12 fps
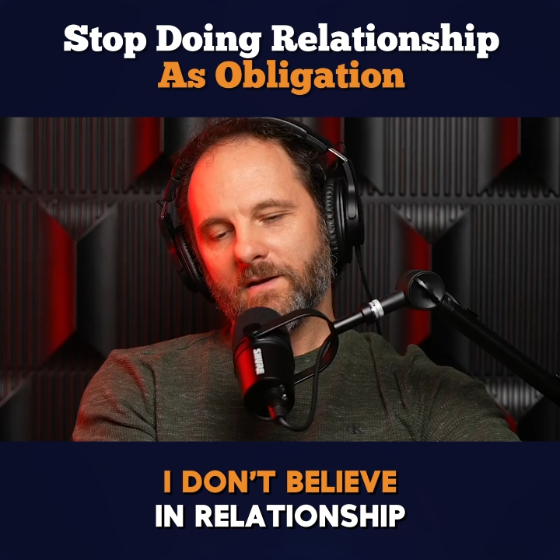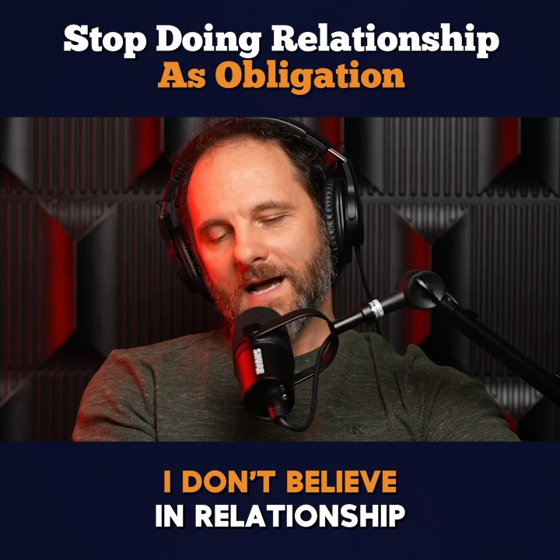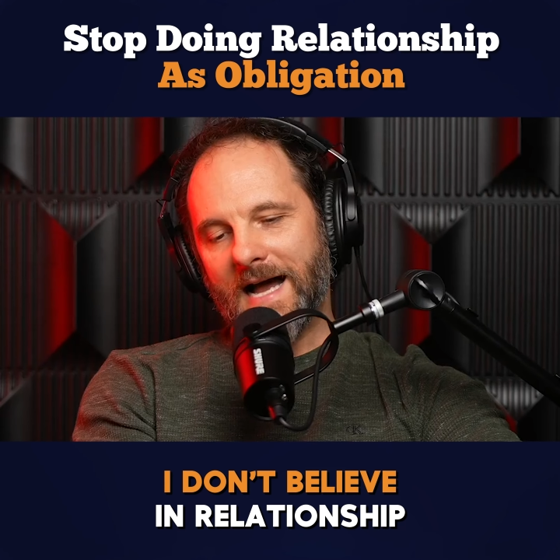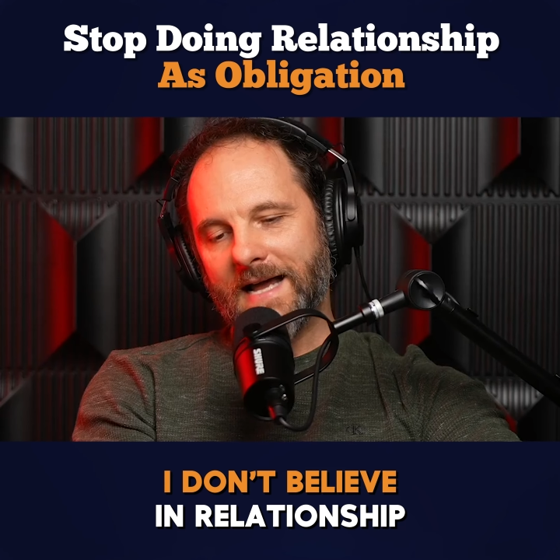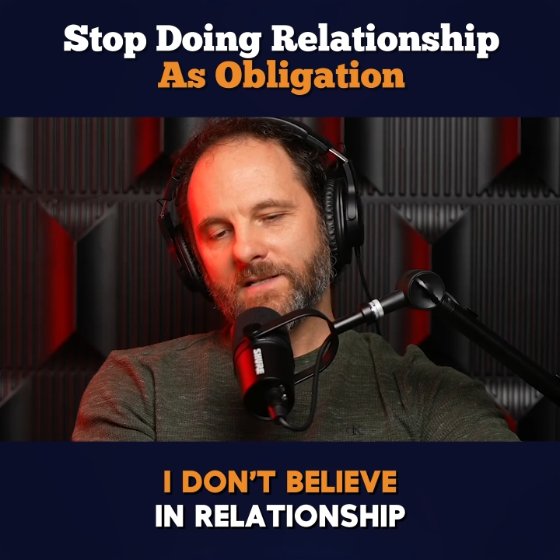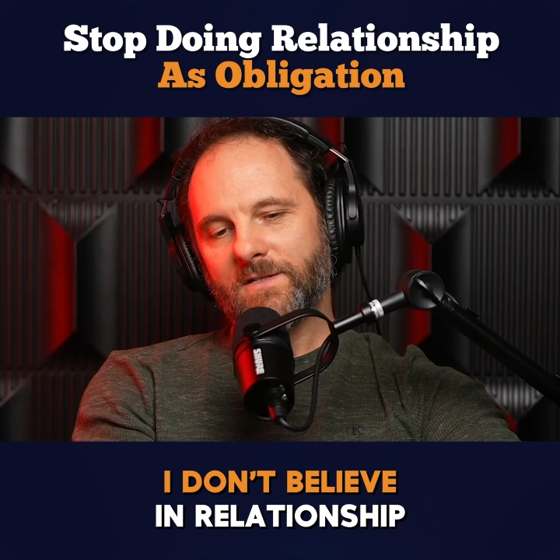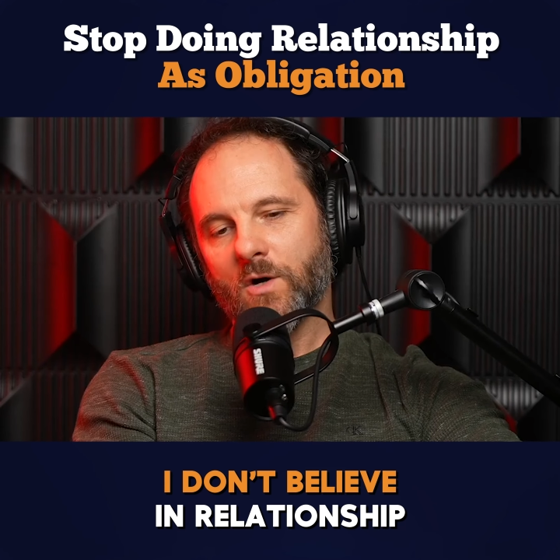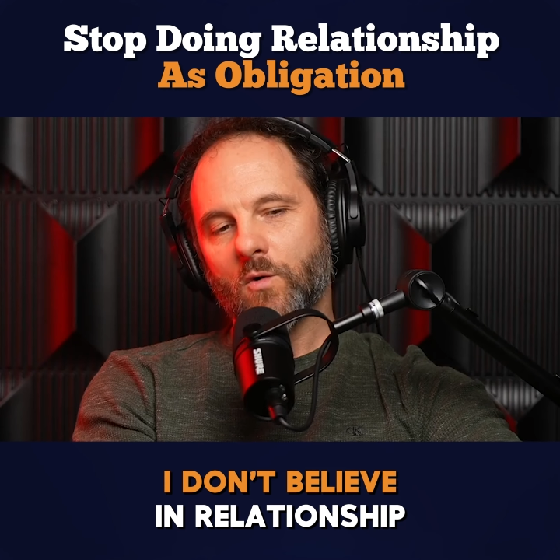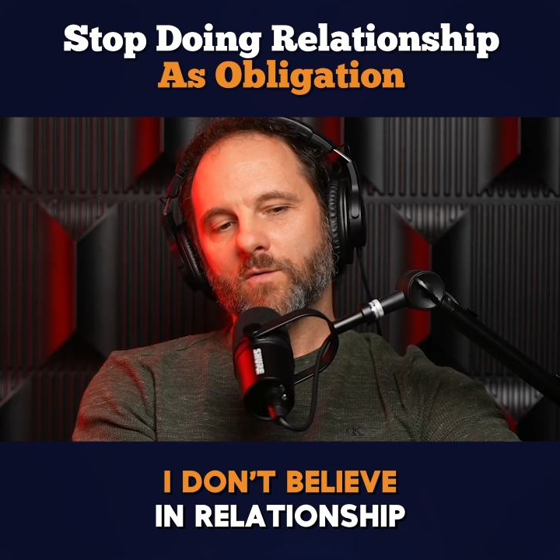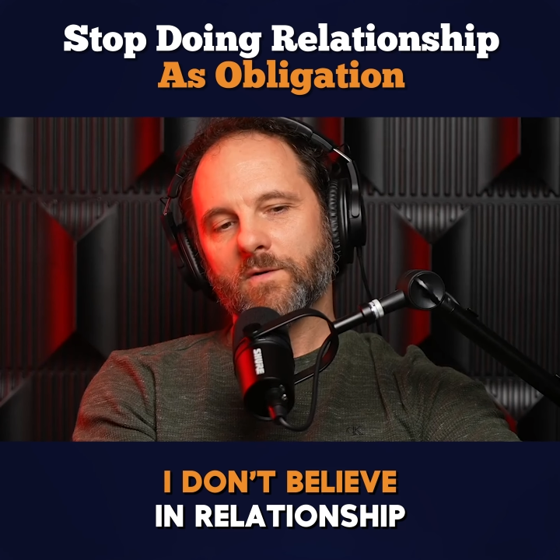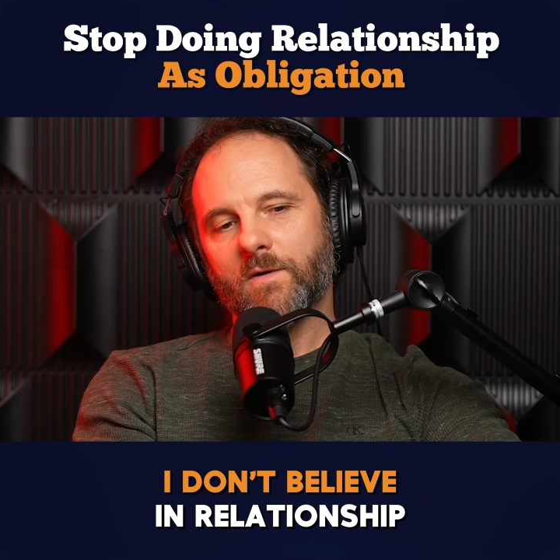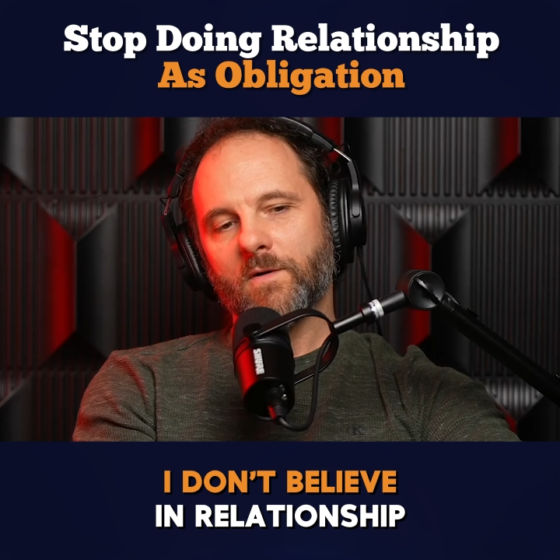I
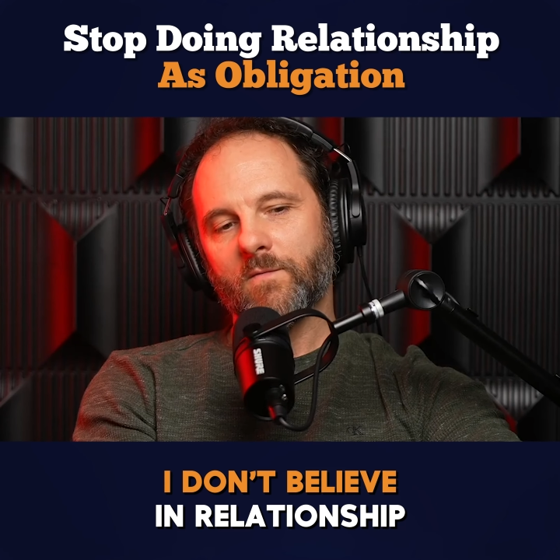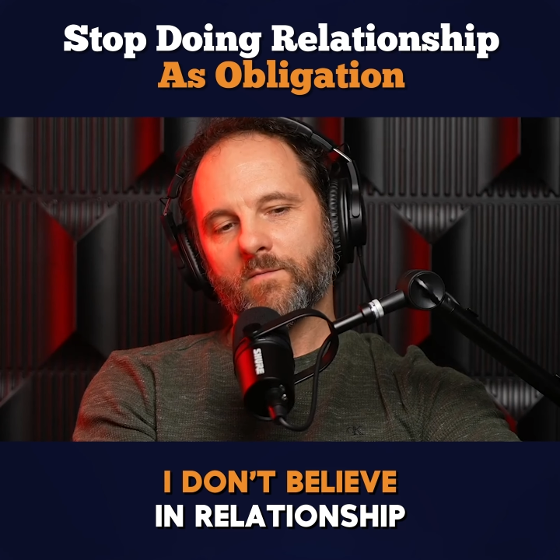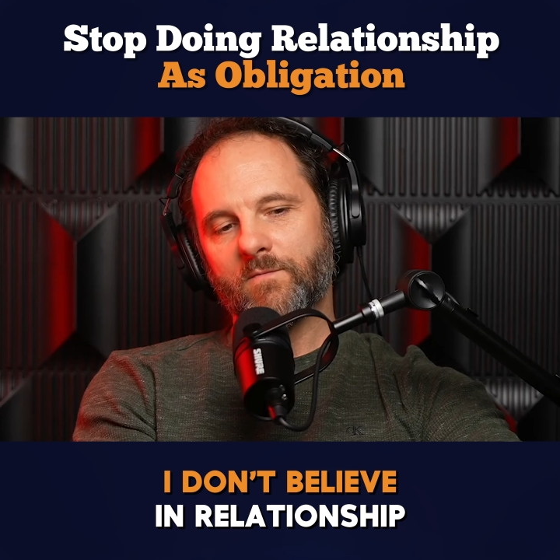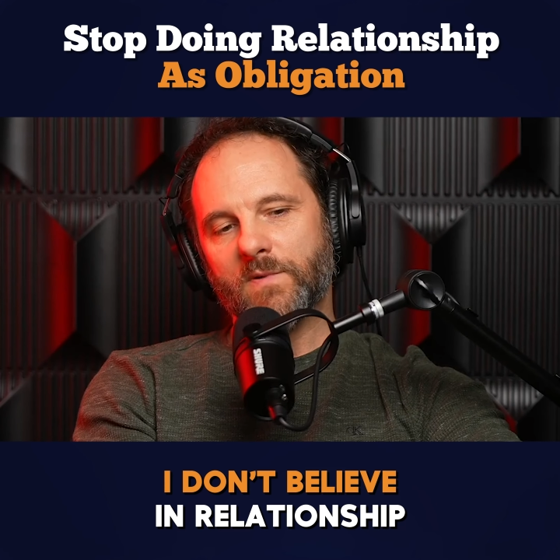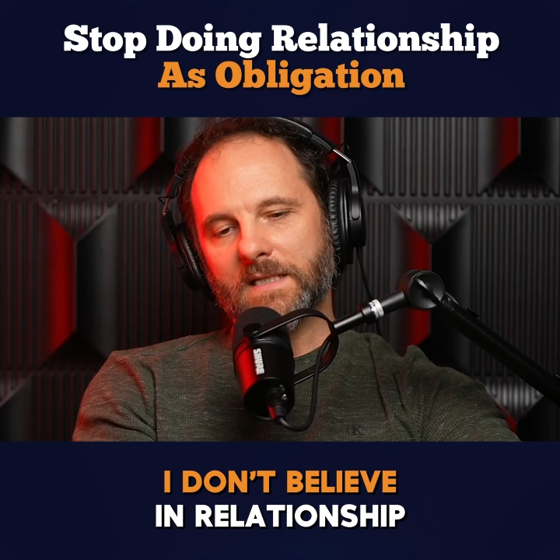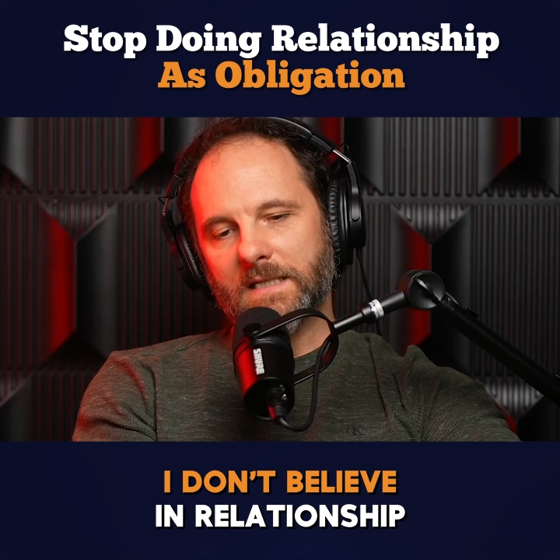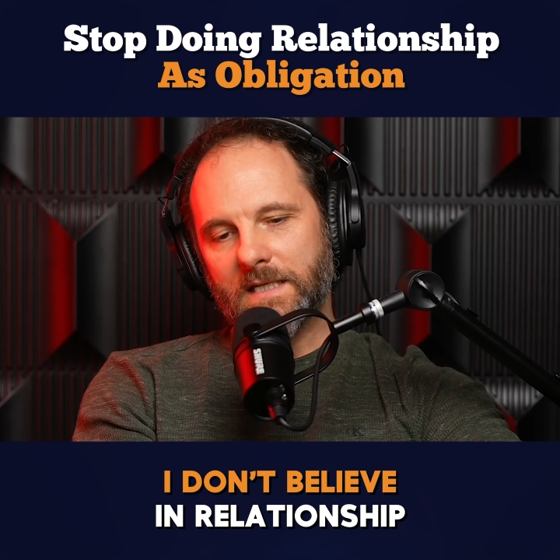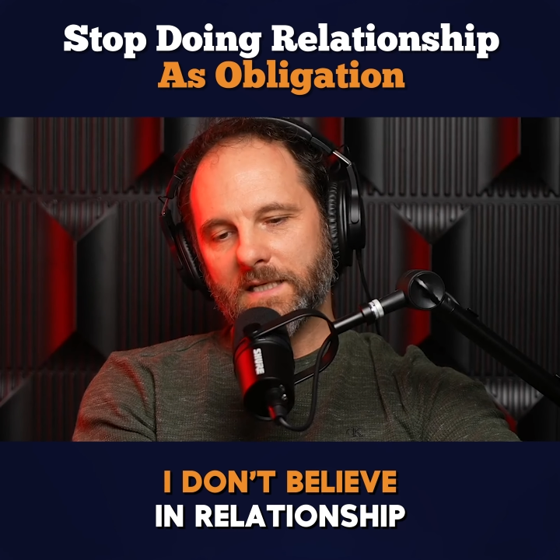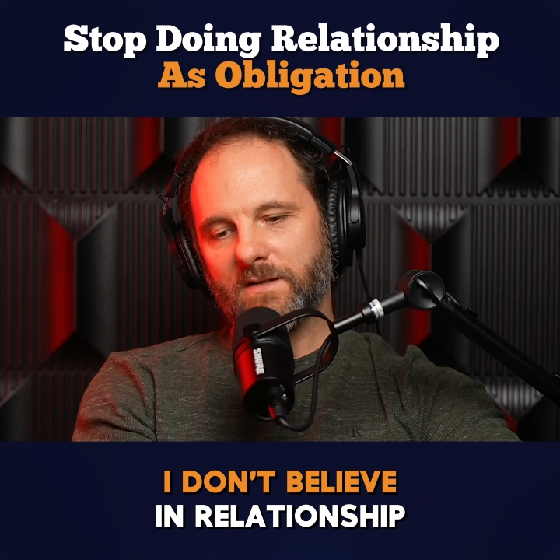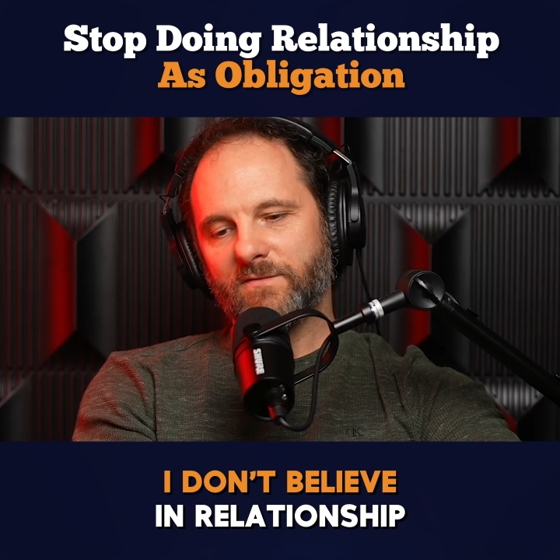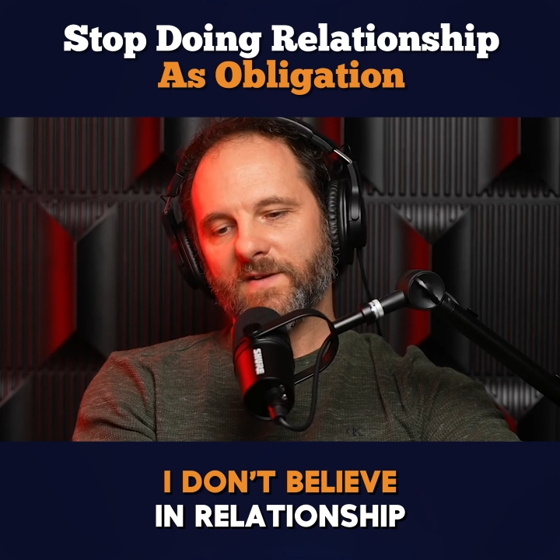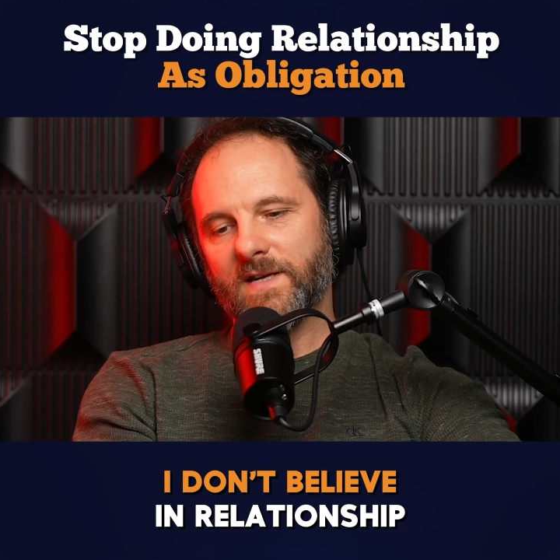don't believe